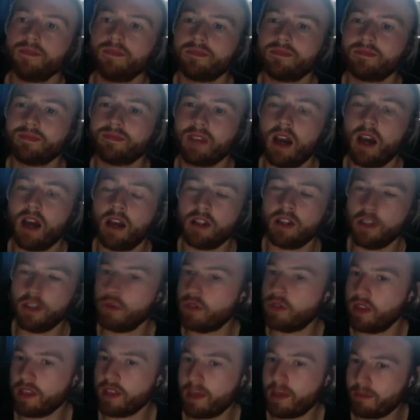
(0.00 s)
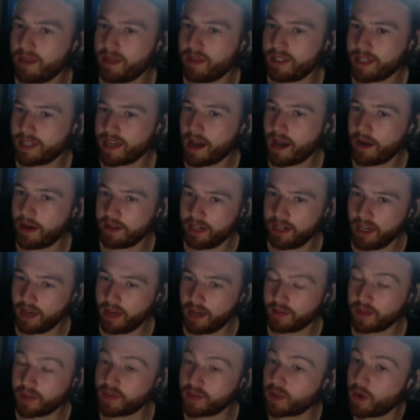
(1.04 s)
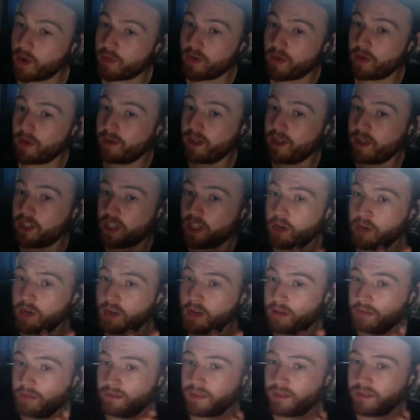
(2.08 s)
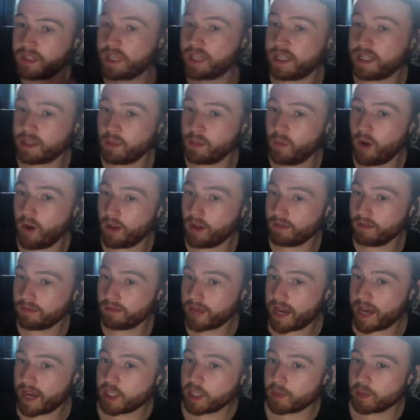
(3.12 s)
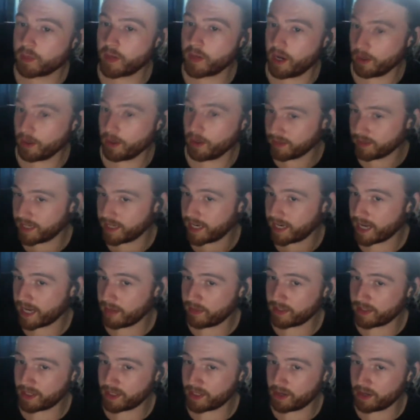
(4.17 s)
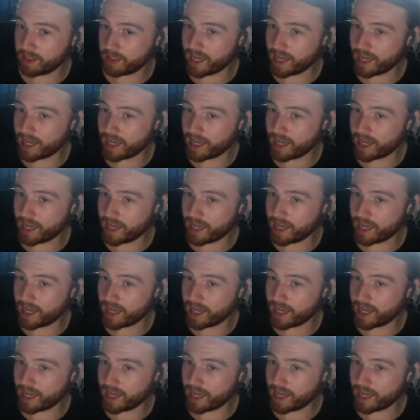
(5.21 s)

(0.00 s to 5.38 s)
I do think they're missing out on a lot of stuff. So I'd probably show them season 1, HBO, 10 episodes as